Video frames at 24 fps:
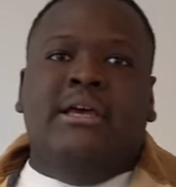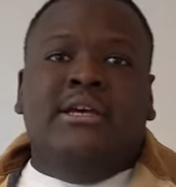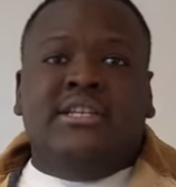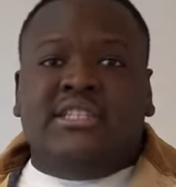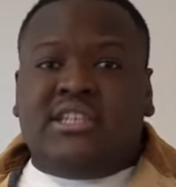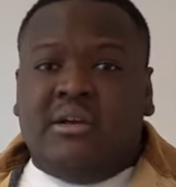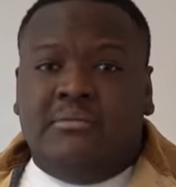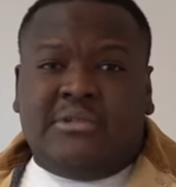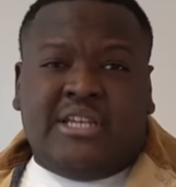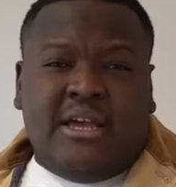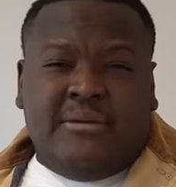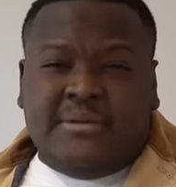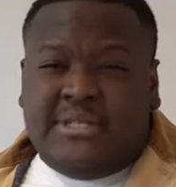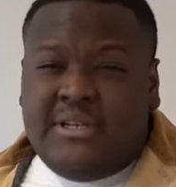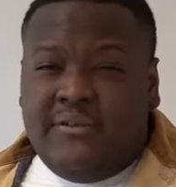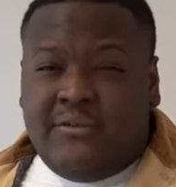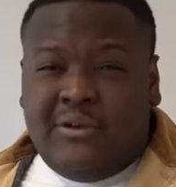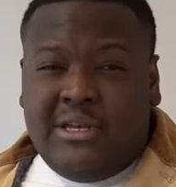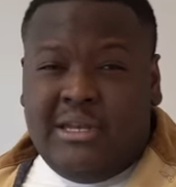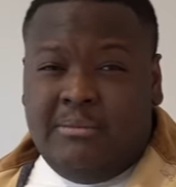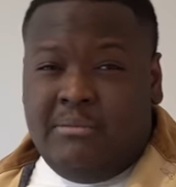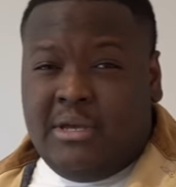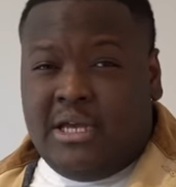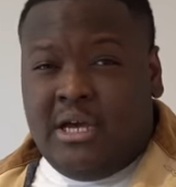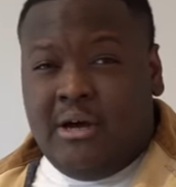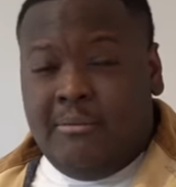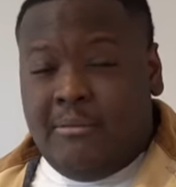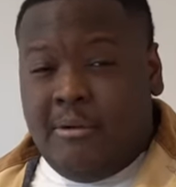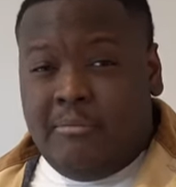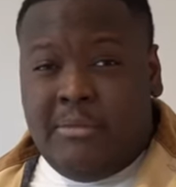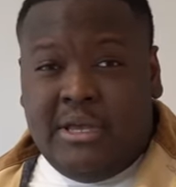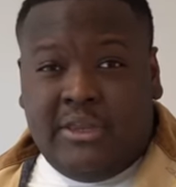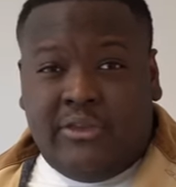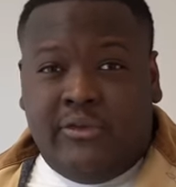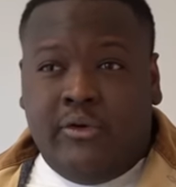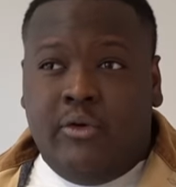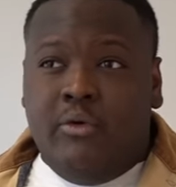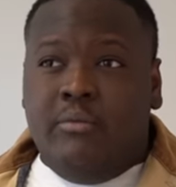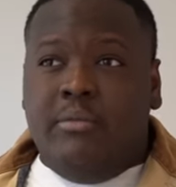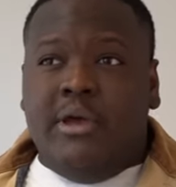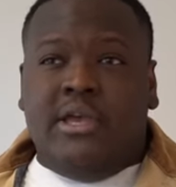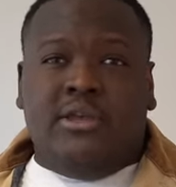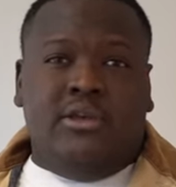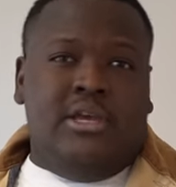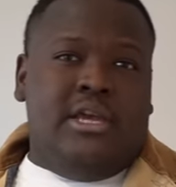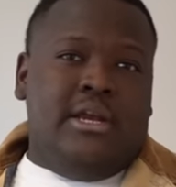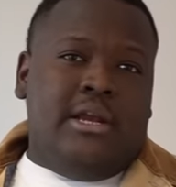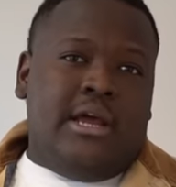sometimes even they become a bit too
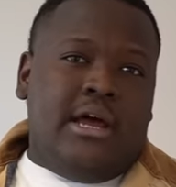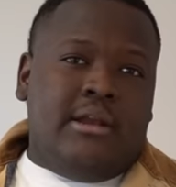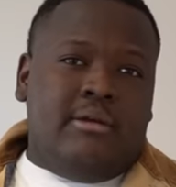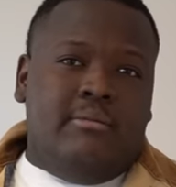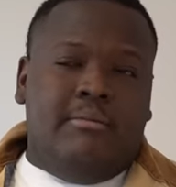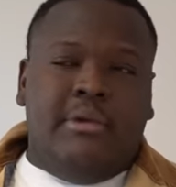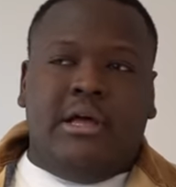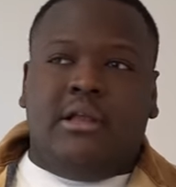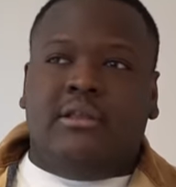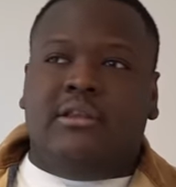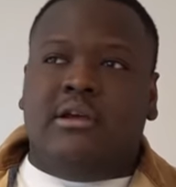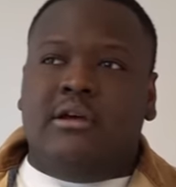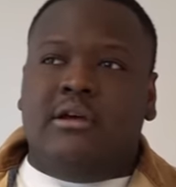big, you can add a belt